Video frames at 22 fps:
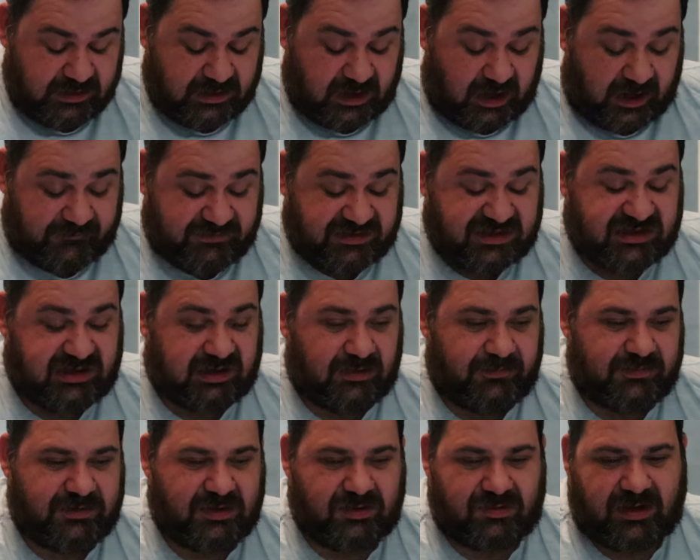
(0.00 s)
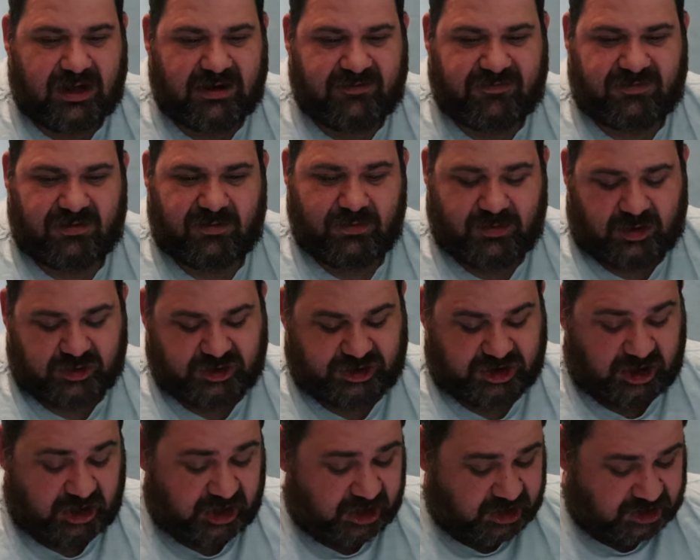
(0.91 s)
I've slipped away from the
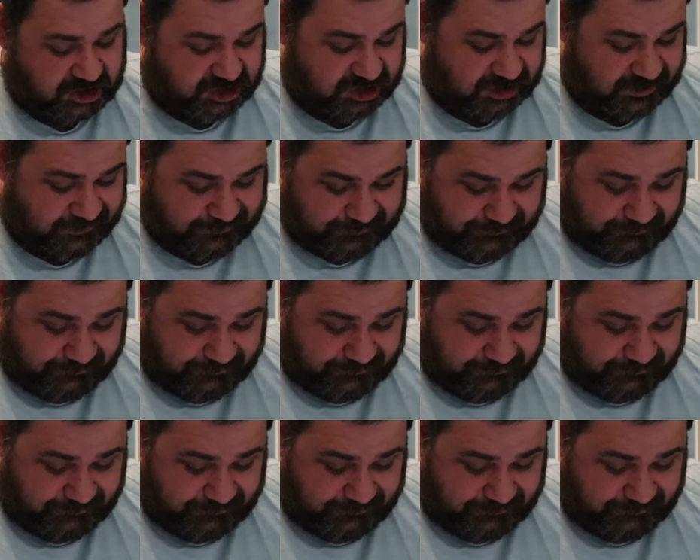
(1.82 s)
church,